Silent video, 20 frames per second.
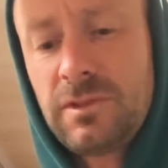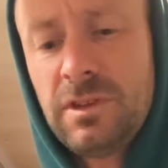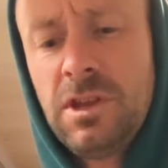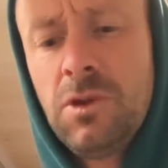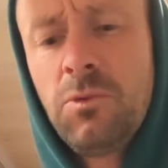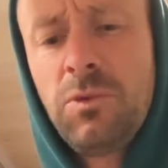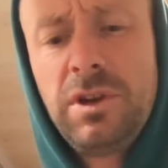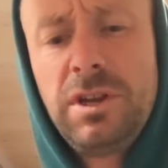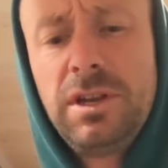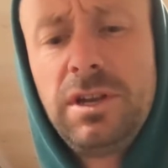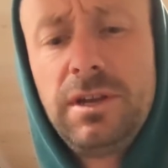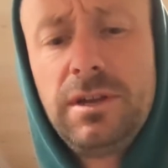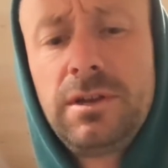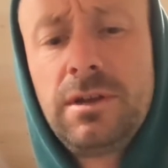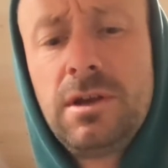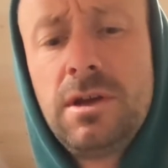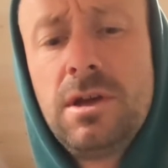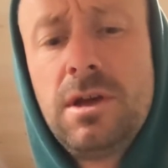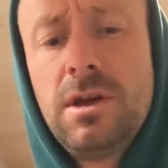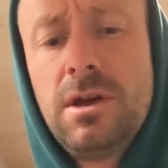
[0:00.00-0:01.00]
And
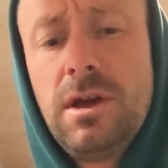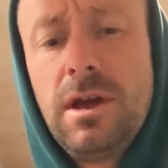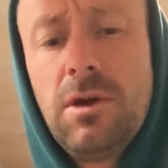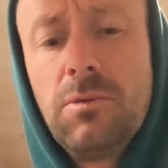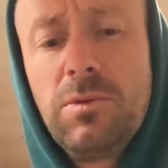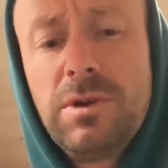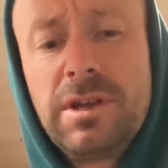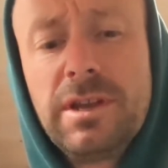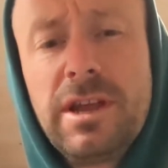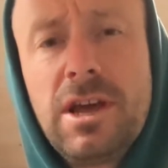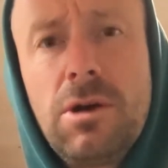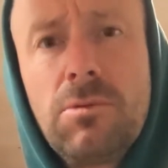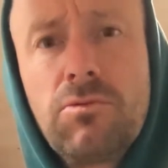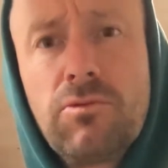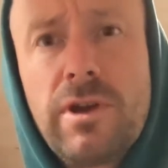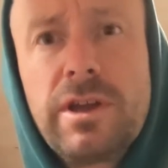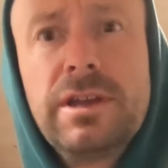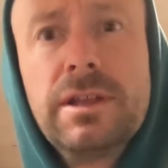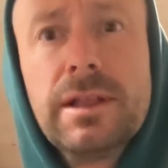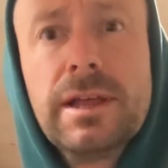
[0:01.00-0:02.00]
we can help
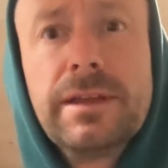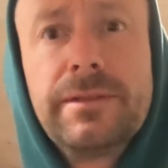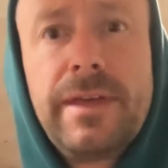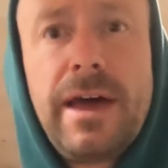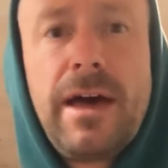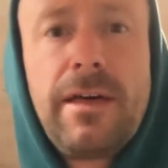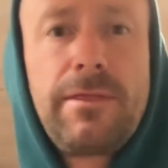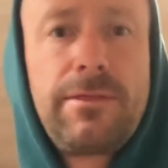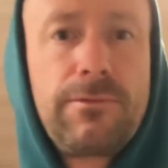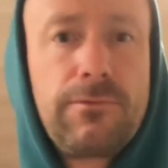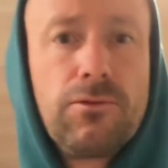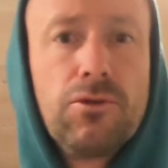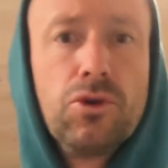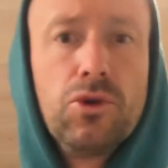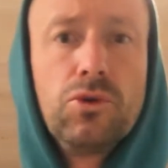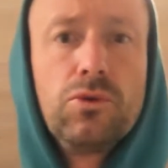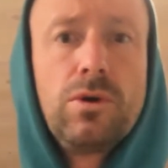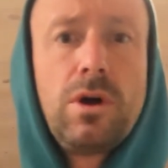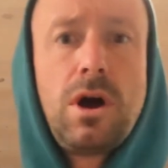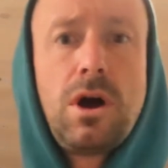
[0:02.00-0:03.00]
regulate that
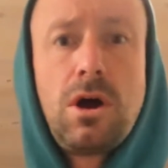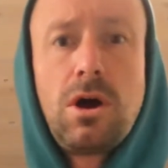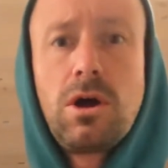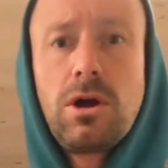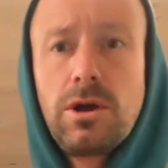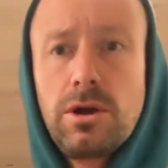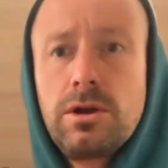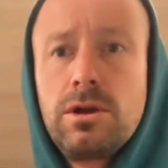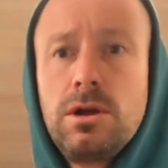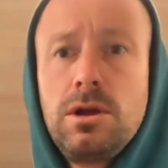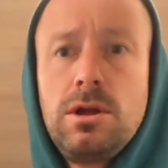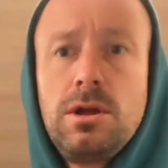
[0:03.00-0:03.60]
through our